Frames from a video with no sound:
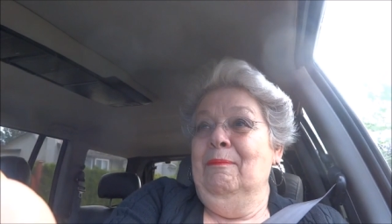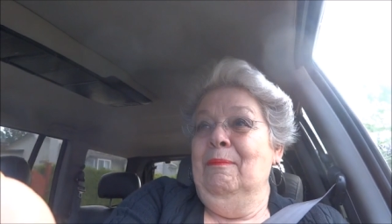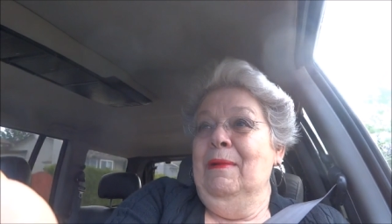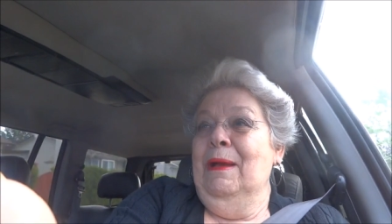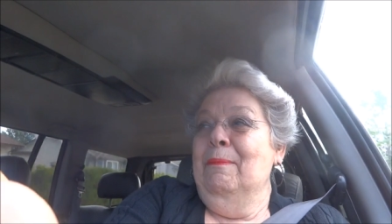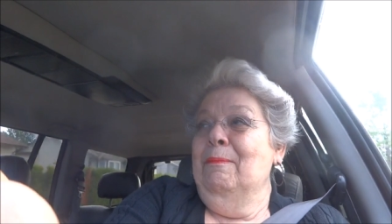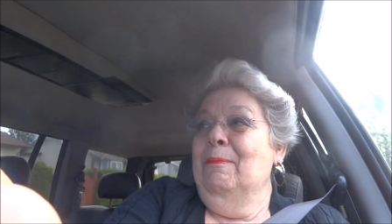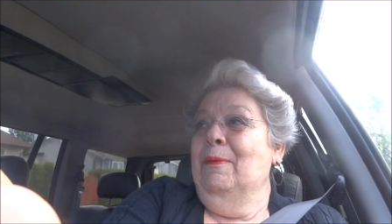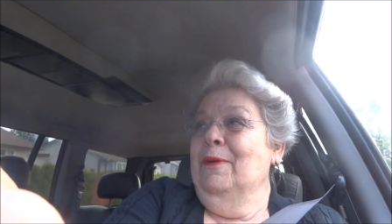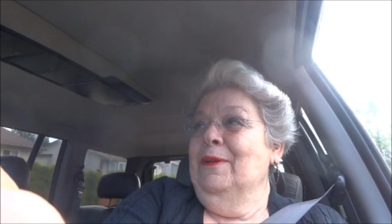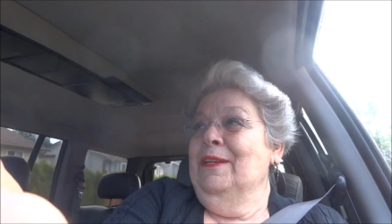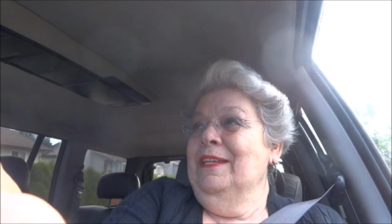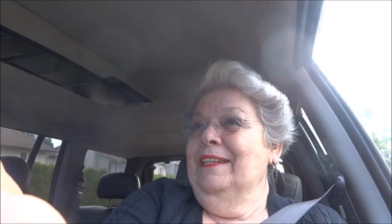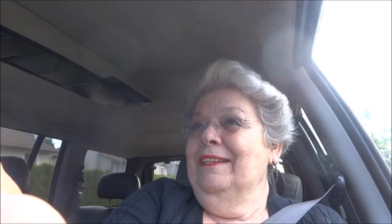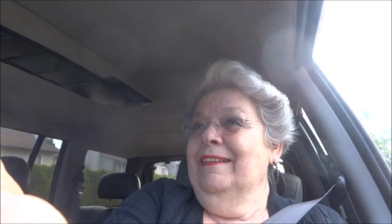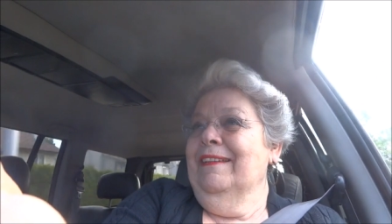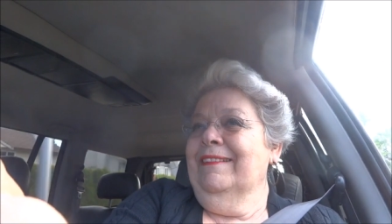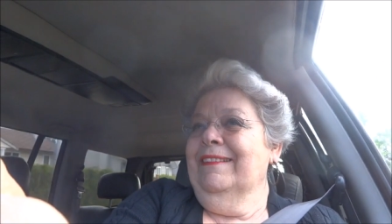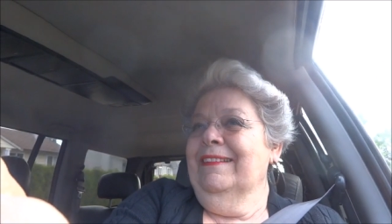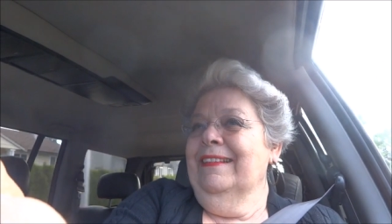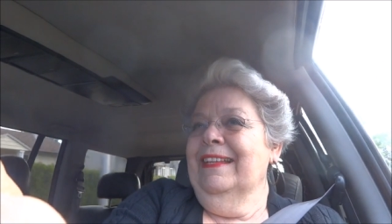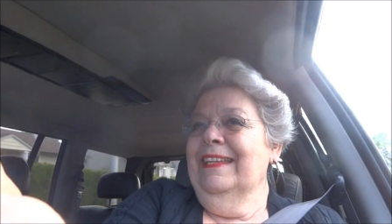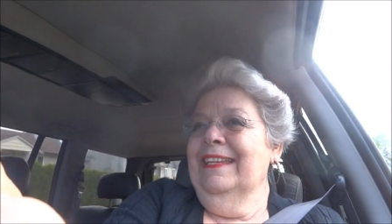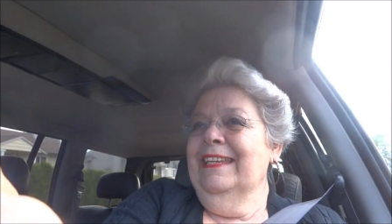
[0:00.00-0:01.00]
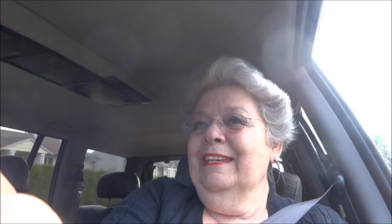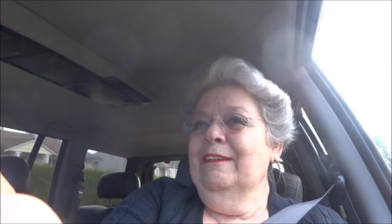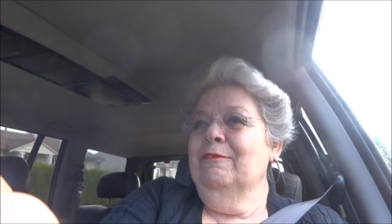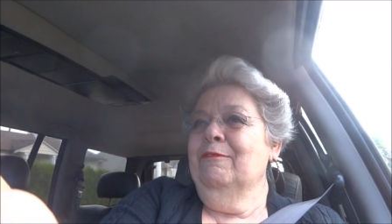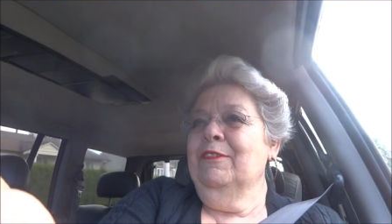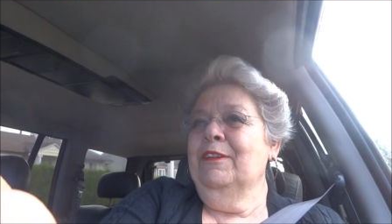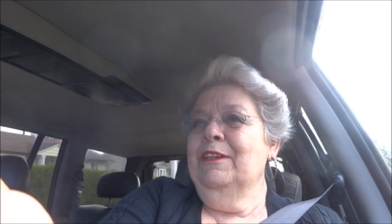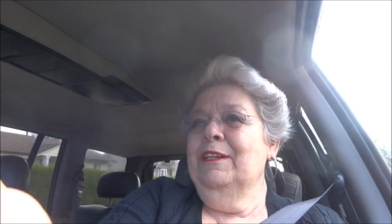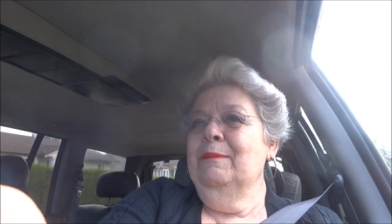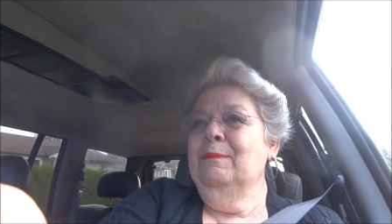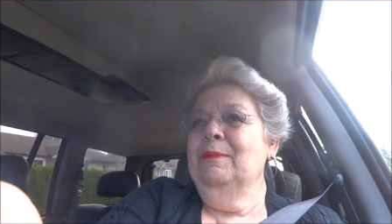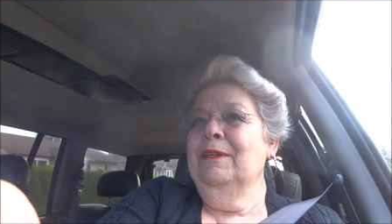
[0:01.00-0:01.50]
my body doesn't like it
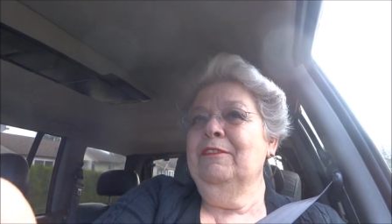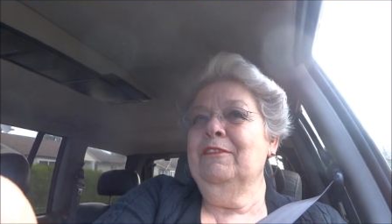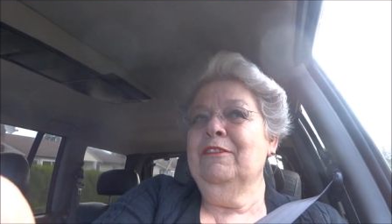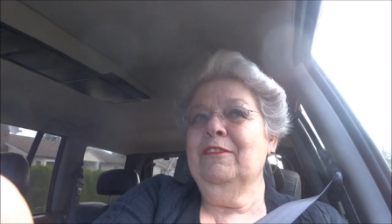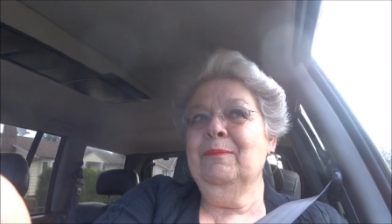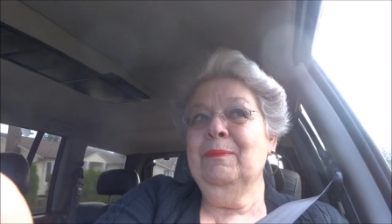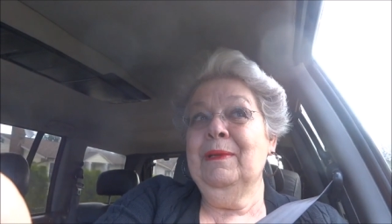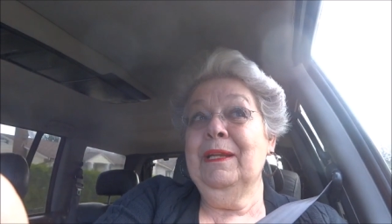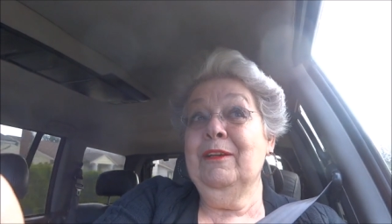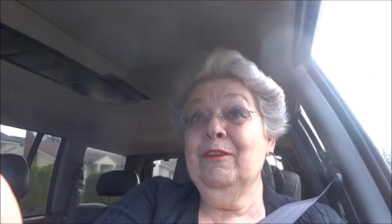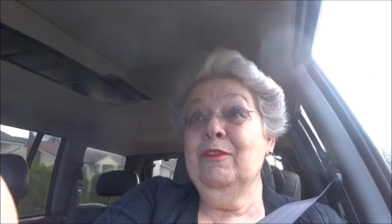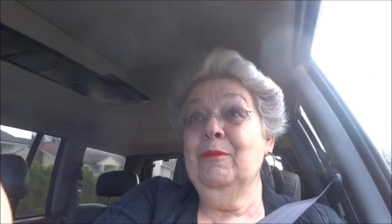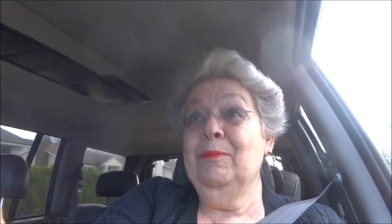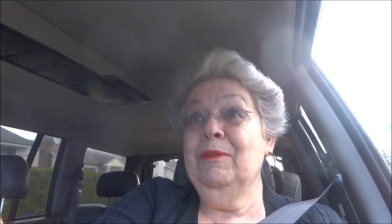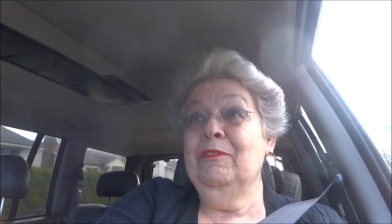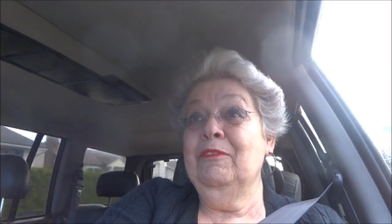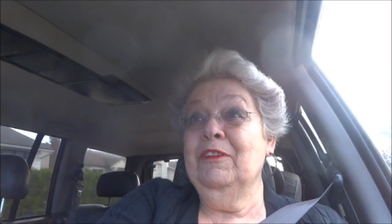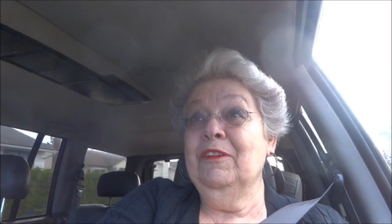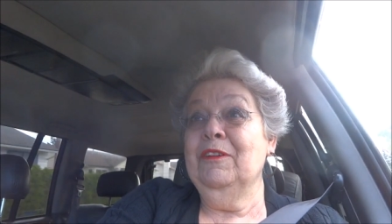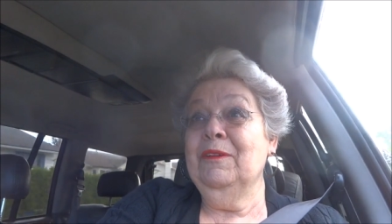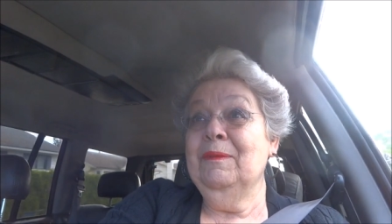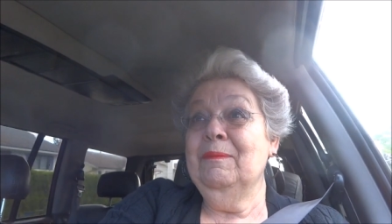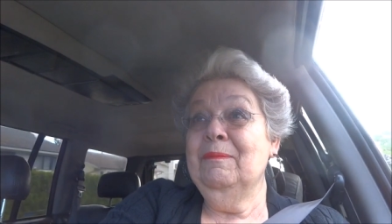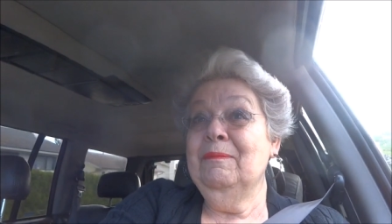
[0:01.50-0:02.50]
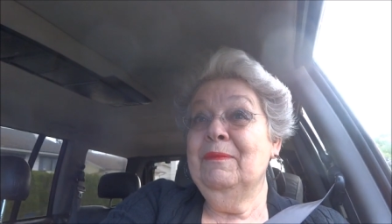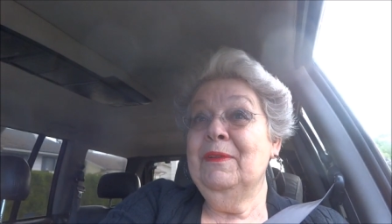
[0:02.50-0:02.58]
very much, but I could be wrong.